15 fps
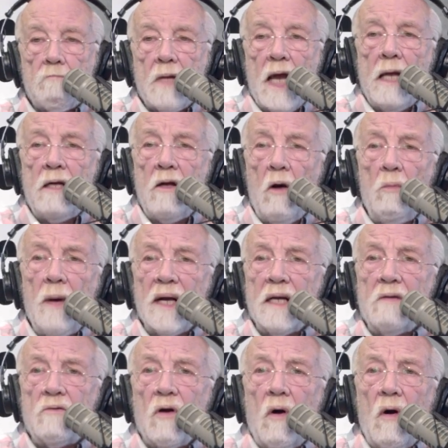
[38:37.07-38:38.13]
And nobody
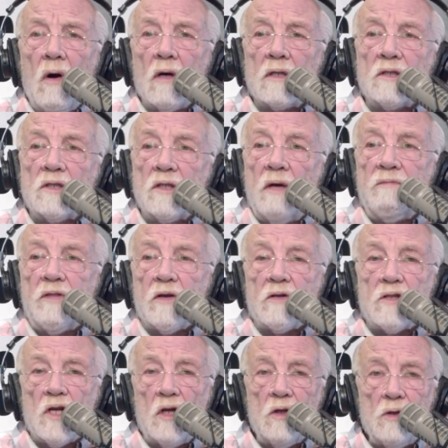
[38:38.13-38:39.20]
talks of the
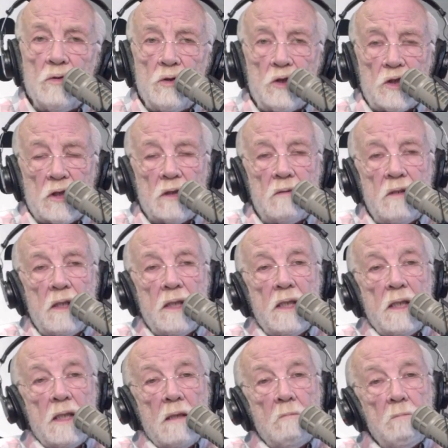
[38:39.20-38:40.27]
solution
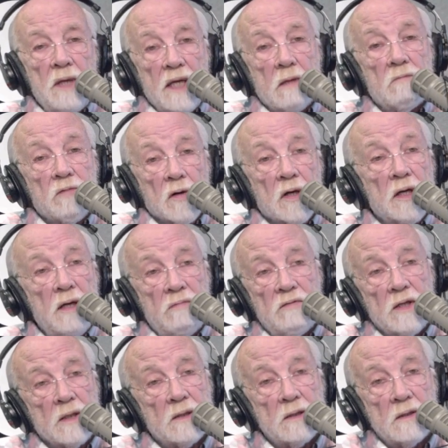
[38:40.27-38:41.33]
being
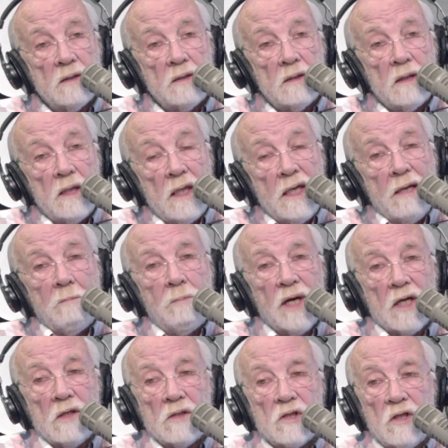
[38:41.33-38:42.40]
forgiveness.
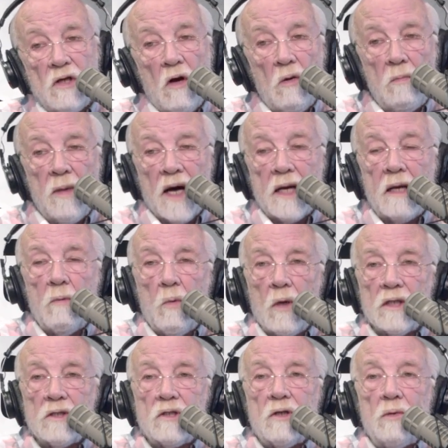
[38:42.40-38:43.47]
Because nobody
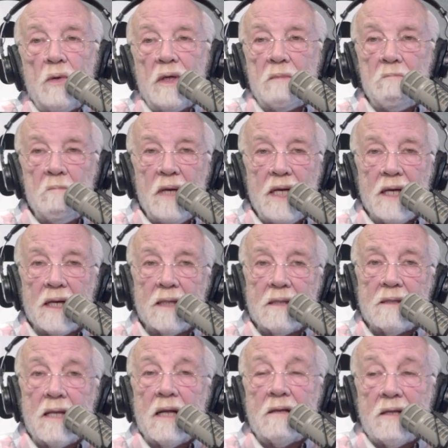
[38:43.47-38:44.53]
wants to admit
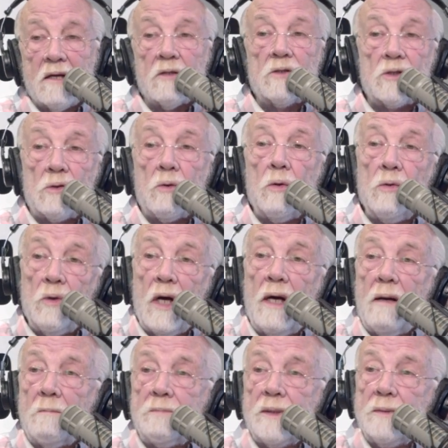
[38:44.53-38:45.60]
that they're screwed
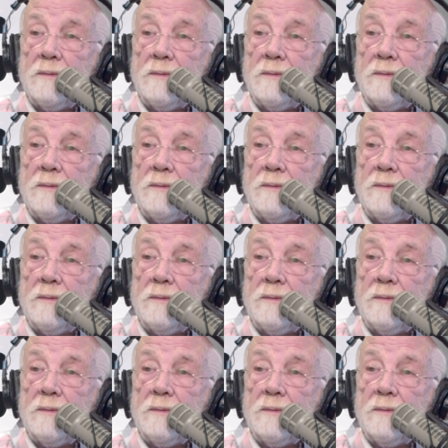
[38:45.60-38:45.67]
up.